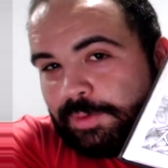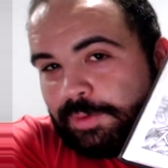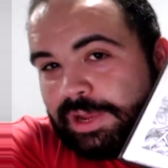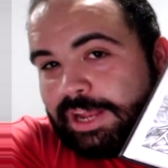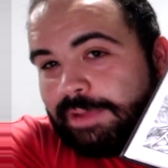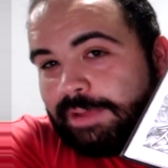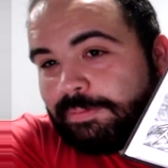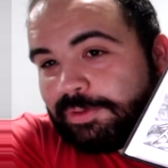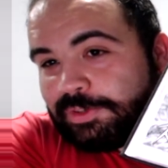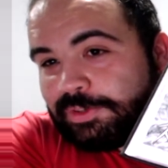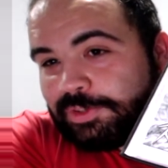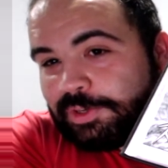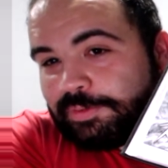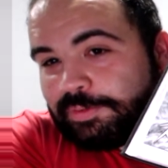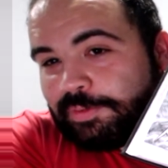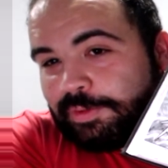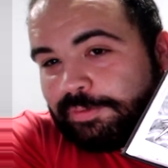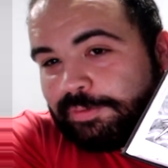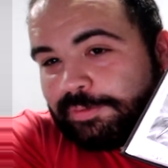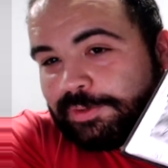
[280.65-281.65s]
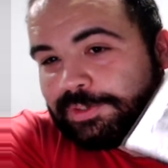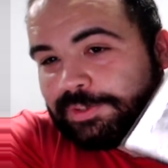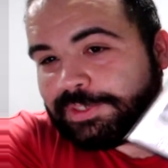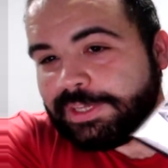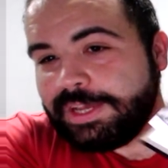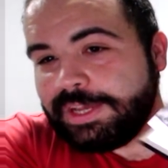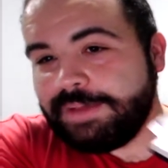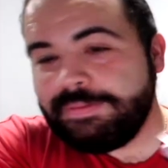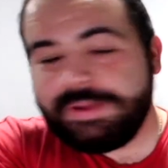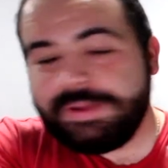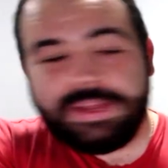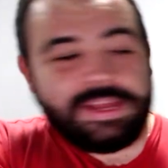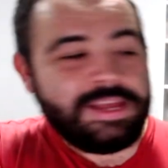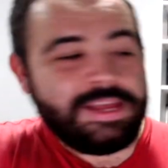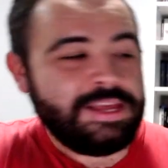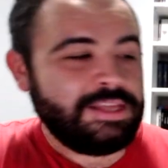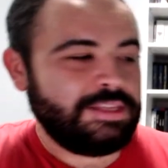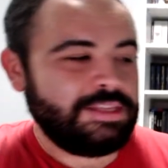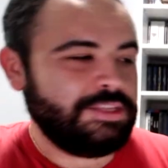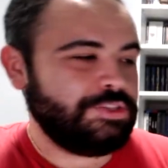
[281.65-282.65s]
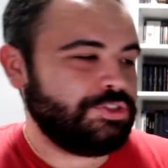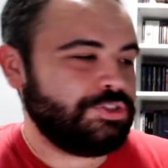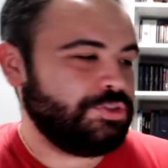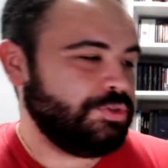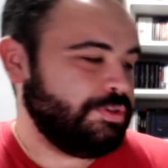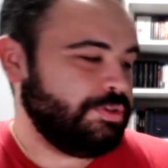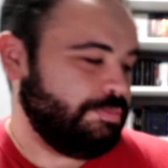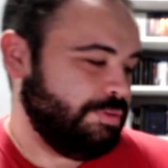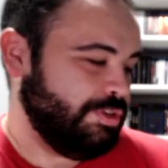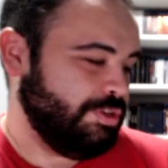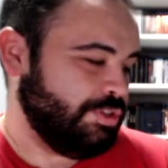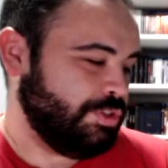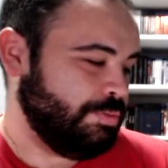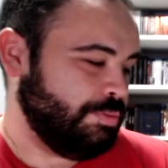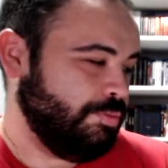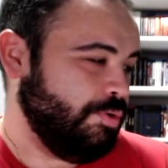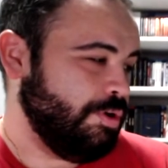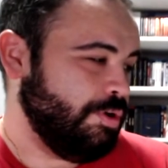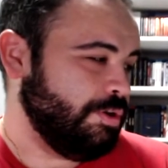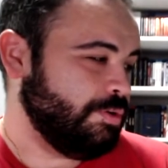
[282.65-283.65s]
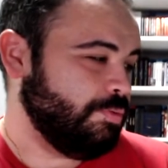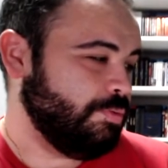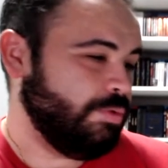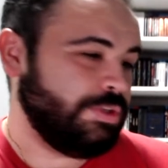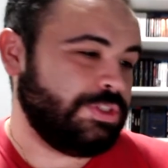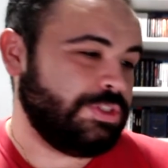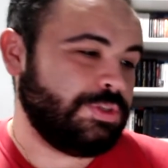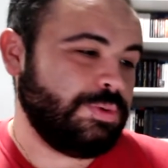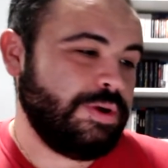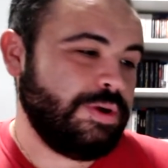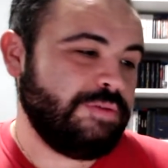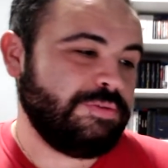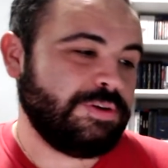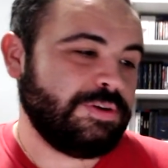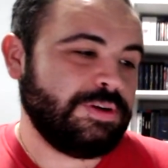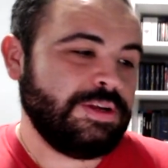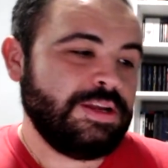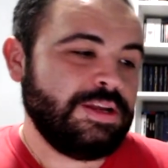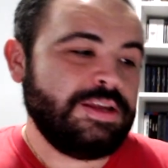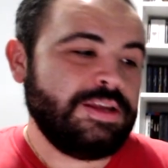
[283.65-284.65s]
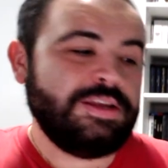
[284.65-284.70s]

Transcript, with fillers: reading Berserk for the first time. This shouldn't be a spoiler whatsoever,